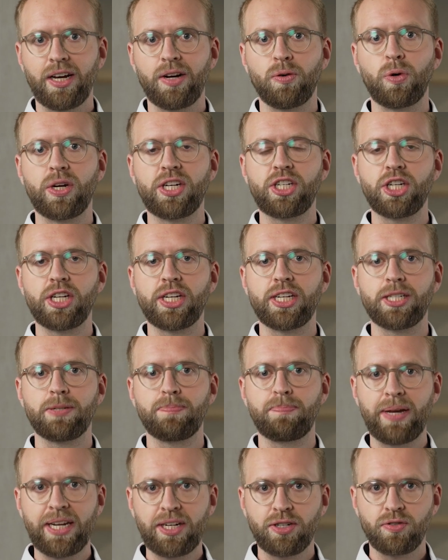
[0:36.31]
which is
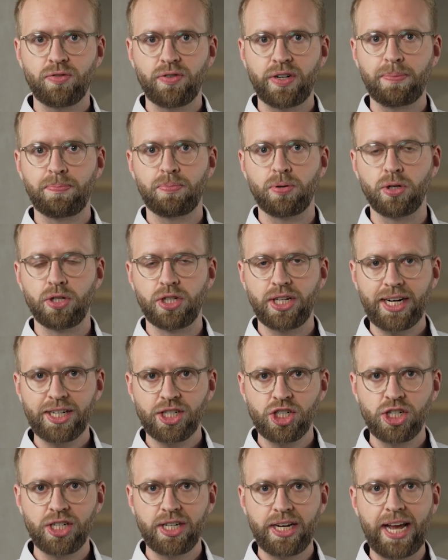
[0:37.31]
battery
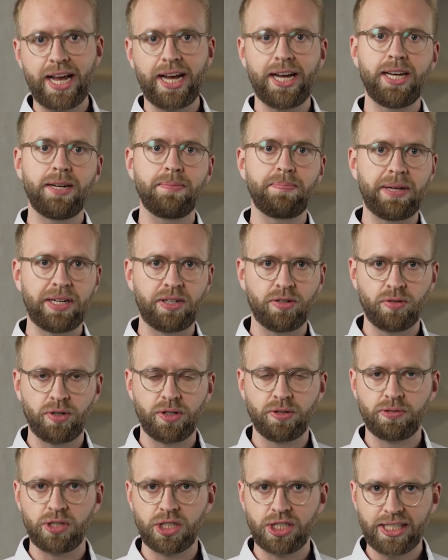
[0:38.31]
production and
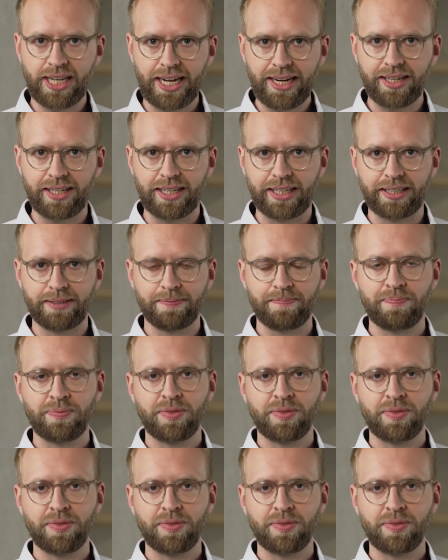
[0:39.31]
battery recycling.